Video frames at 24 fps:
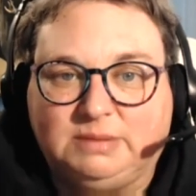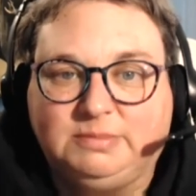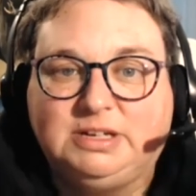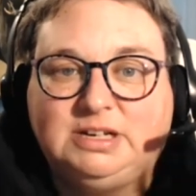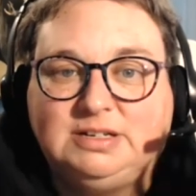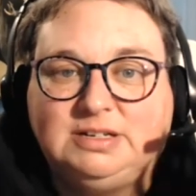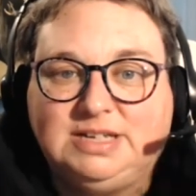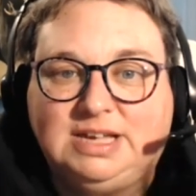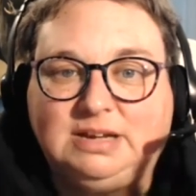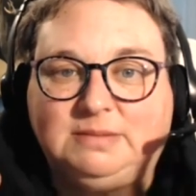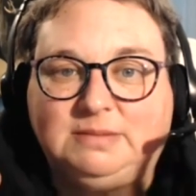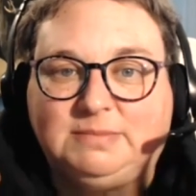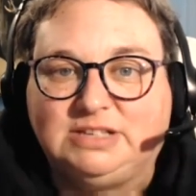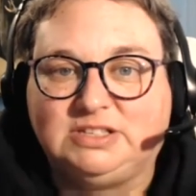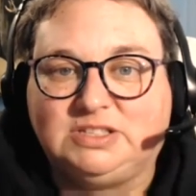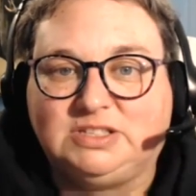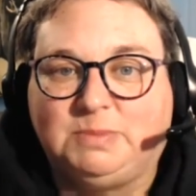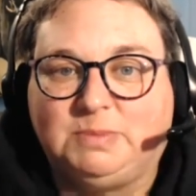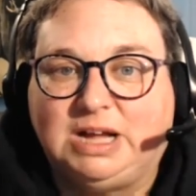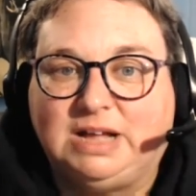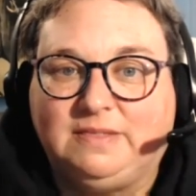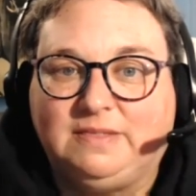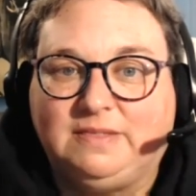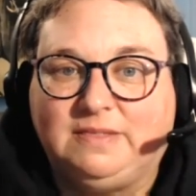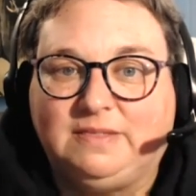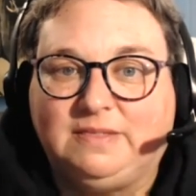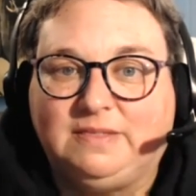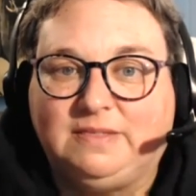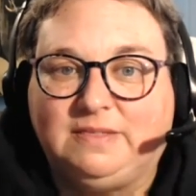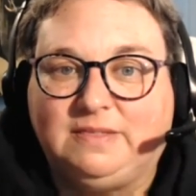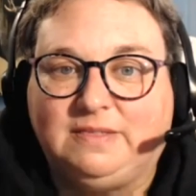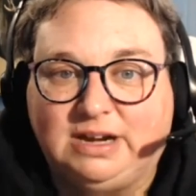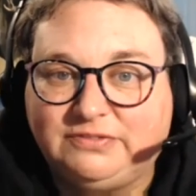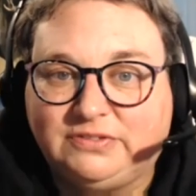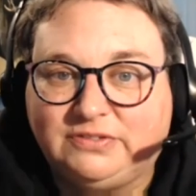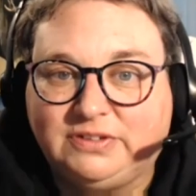I'm going to take my
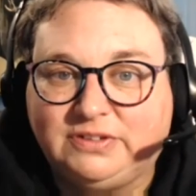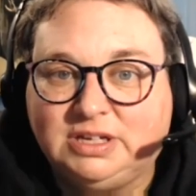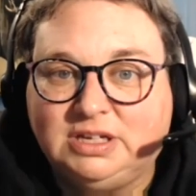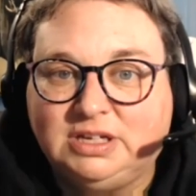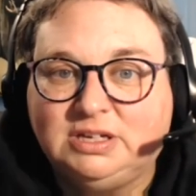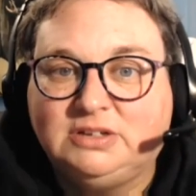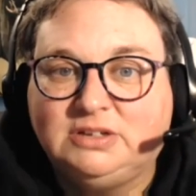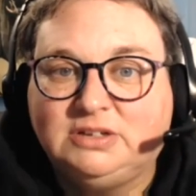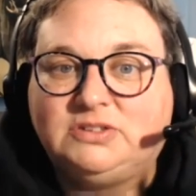spotlight off.